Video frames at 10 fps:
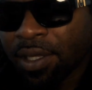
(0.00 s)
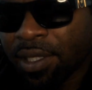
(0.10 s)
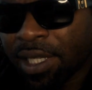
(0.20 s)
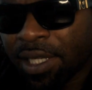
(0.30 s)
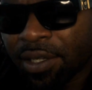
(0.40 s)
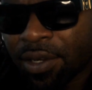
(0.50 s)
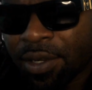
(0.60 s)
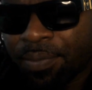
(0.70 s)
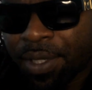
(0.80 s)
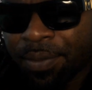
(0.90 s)
getting it
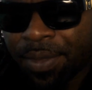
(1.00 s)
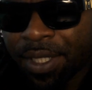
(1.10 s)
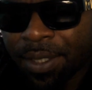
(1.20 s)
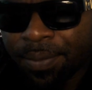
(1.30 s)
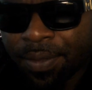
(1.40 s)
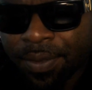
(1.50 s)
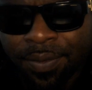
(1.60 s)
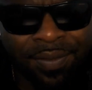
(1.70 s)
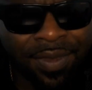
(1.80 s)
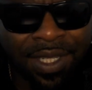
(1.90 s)
all pumped up.
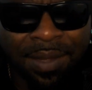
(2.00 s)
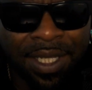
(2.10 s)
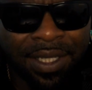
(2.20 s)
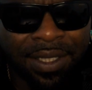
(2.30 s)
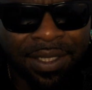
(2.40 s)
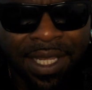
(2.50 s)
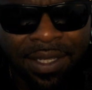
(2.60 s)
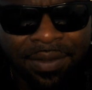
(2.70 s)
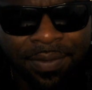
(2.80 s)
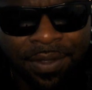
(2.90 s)
I mean,
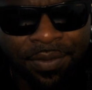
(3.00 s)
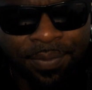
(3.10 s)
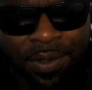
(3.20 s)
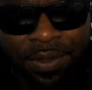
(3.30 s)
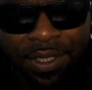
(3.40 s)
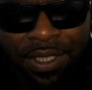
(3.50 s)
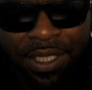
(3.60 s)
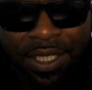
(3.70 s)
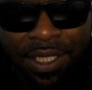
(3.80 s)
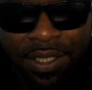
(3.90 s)
they've been posting
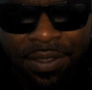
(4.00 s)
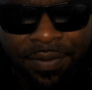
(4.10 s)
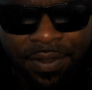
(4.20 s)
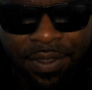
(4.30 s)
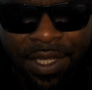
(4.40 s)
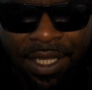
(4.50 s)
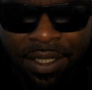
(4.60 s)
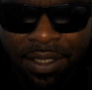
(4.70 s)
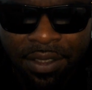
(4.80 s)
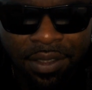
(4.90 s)
each other for like
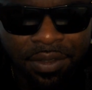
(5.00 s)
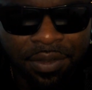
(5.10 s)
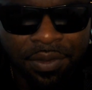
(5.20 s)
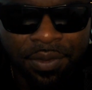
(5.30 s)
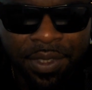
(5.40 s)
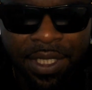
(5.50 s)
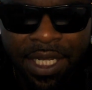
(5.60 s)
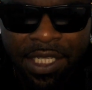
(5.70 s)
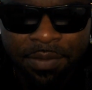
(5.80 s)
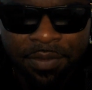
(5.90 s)
two, three
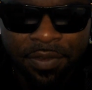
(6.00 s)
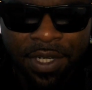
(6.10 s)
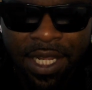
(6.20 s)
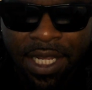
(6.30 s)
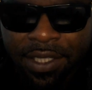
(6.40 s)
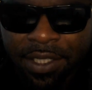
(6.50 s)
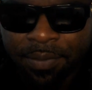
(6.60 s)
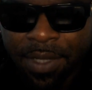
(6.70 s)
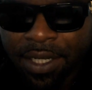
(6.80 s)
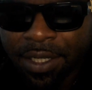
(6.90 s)
days before they actually
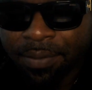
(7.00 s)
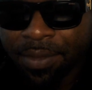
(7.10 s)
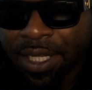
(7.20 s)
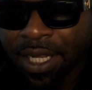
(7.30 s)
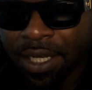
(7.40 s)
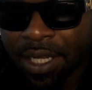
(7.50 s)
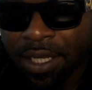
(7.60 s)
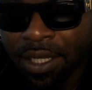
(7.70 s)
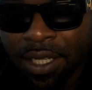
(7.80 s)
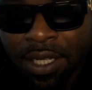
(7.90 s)
met up, saying
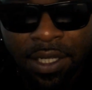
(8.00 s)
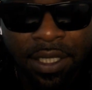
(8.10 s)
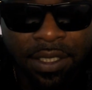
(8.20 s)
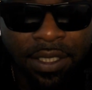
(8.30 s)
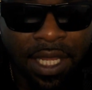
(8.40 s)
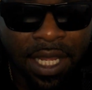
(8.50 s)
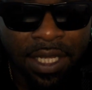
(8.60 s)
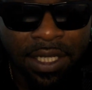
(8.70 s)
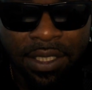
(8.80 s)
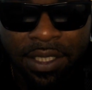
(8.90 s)
that he's
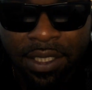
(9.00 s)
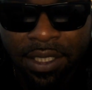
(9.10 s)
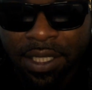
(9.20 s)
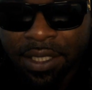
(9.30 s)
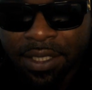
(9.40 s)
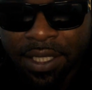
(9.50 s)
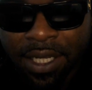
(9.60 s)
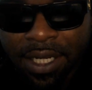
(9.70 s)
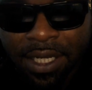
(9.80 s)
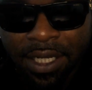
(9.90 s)
lying. He's
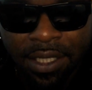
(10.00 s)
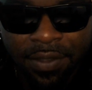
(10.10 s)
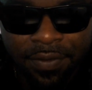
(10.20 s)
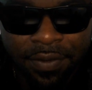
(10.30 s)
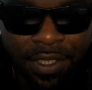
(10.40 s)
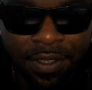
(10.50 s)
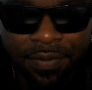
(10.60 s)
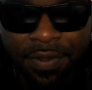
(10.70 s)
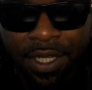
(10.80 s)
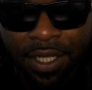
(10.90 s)
saying that he's she's
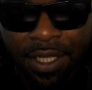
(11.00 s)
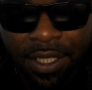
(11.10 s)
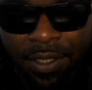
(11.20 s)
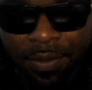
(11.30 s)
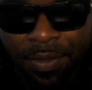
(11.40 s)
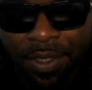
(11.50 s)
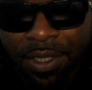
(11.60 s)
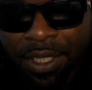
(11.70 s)
fucking him, and